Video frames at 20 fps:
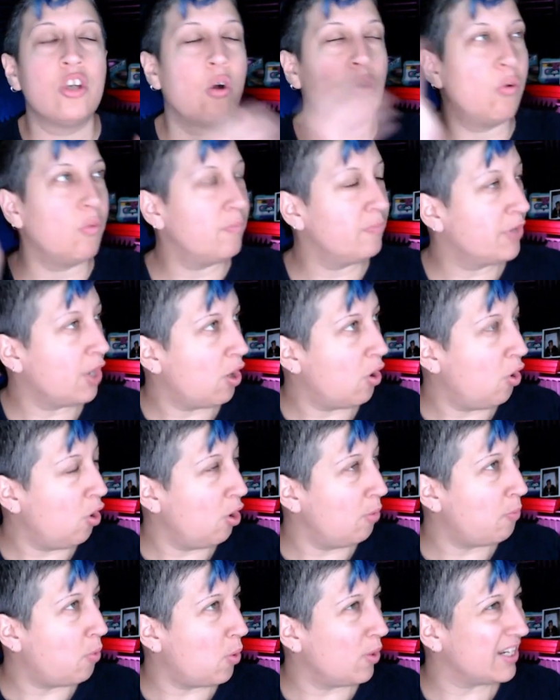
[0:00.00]
So the
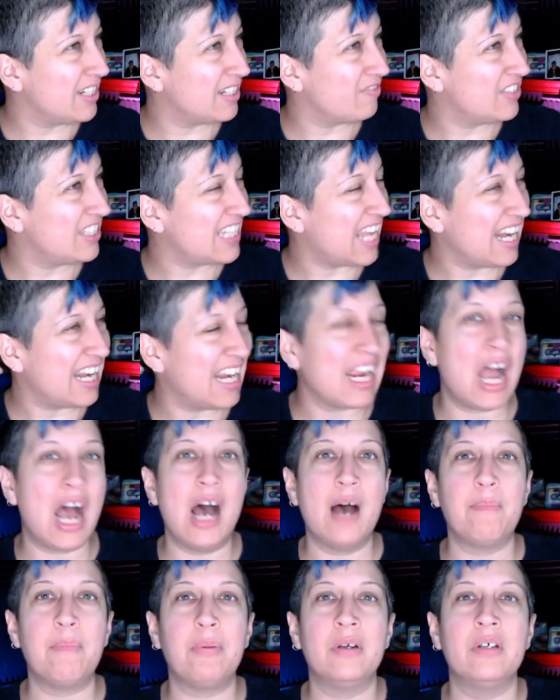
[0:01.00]
whole point of
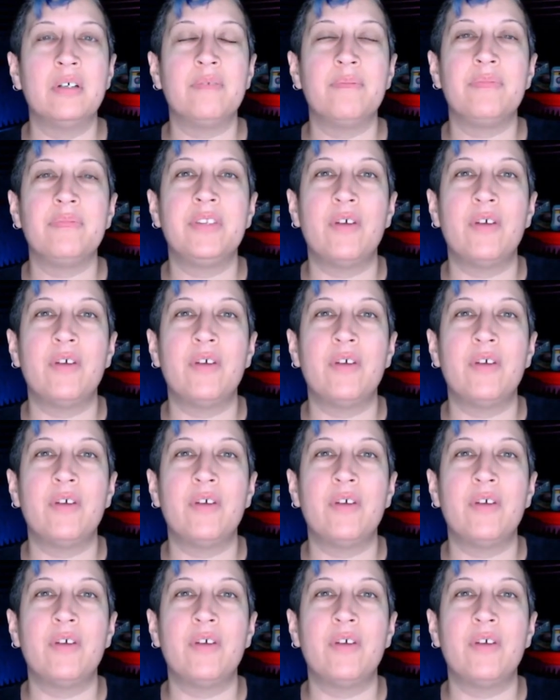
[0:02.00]
setting up